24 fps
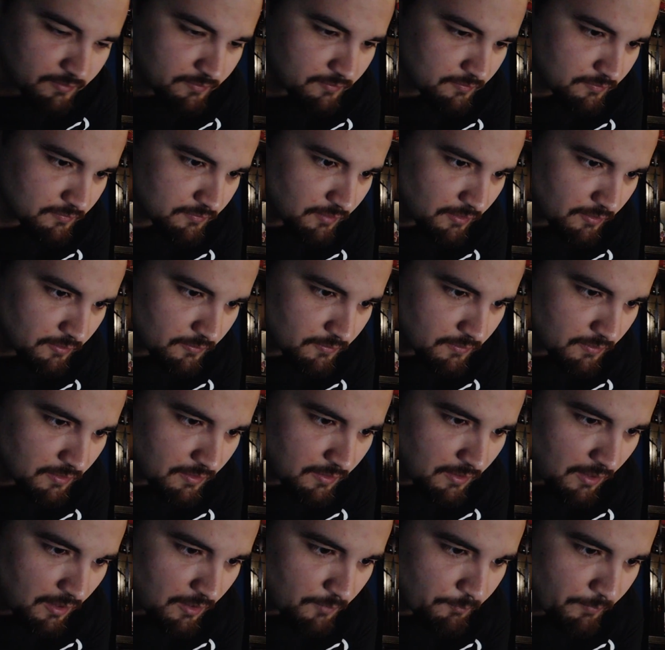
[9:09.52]
little
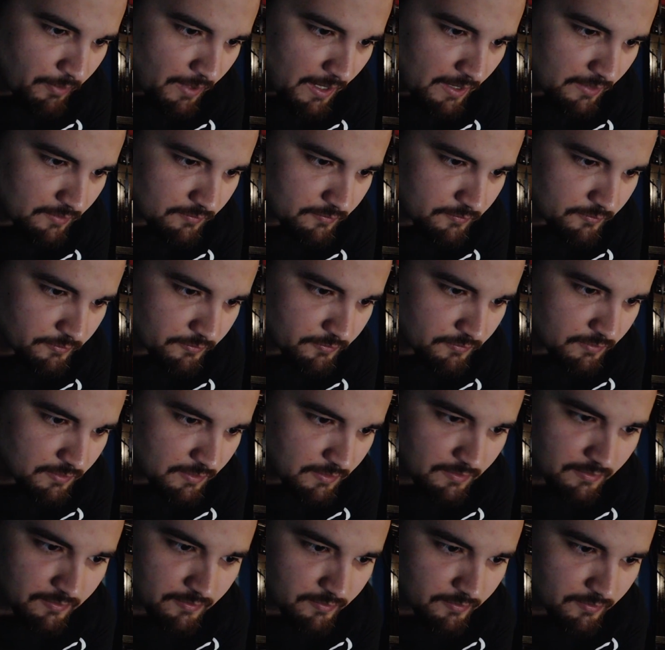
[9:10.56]
compact little
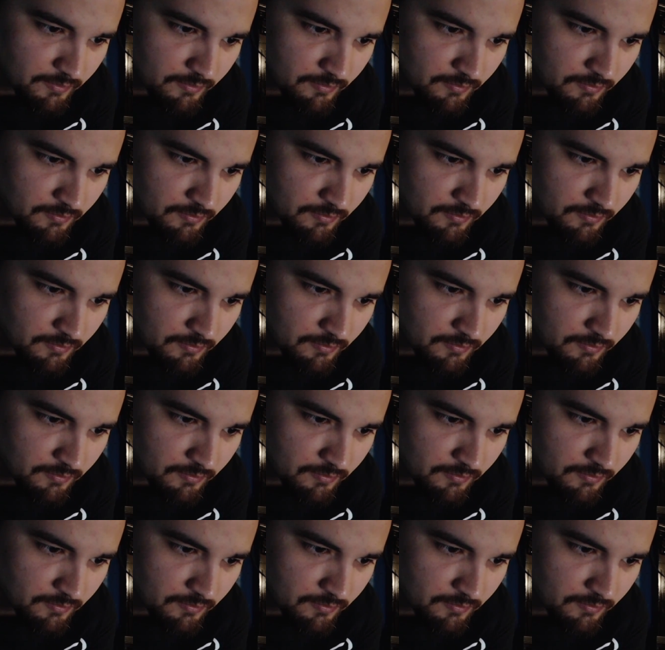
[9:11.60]
thing here.